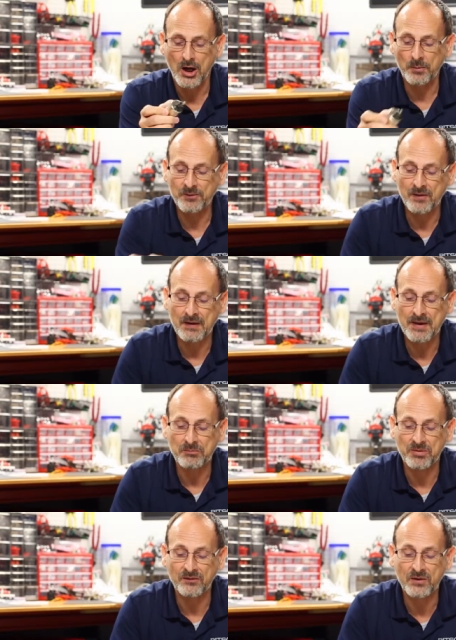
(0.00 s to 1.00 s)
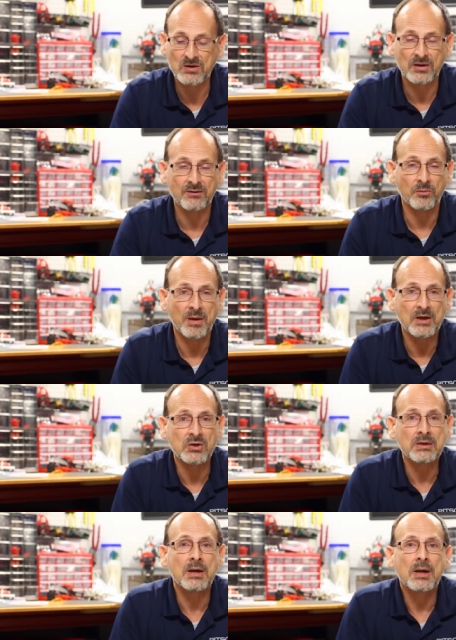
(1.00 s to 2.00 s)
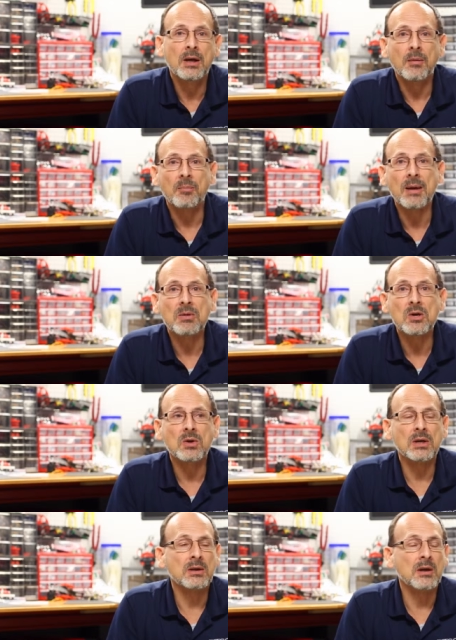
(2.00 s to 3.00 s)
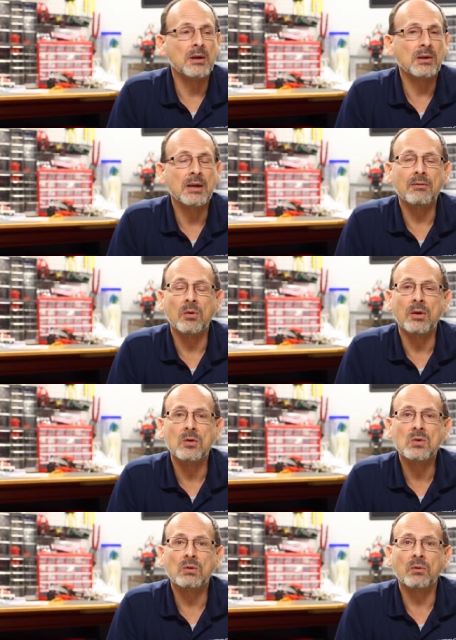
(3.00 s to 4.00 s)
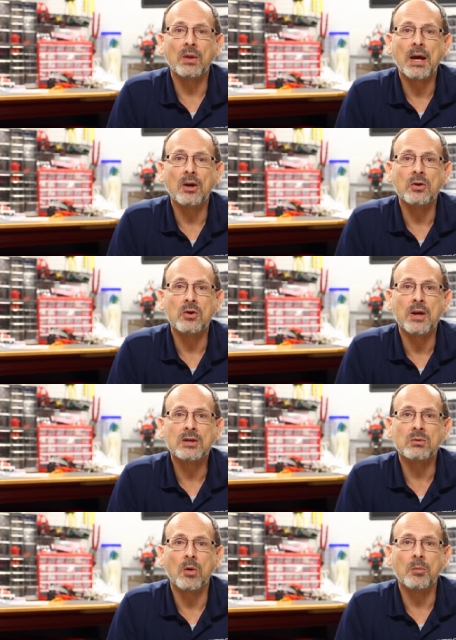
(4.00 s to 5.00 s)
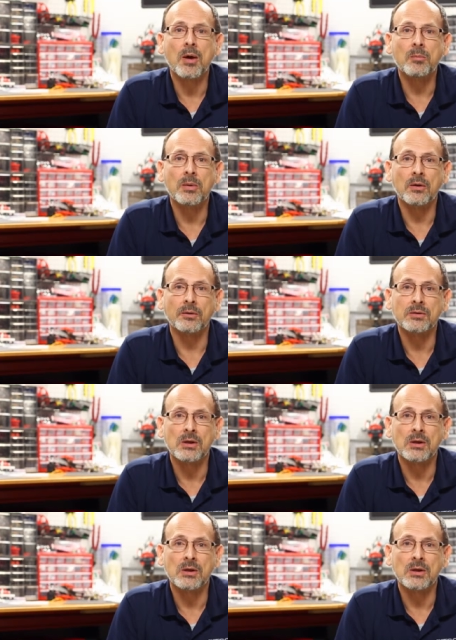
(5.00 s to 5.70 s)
I hope you found that beneficial information. Maybe you can think of a use for that on your next robot build.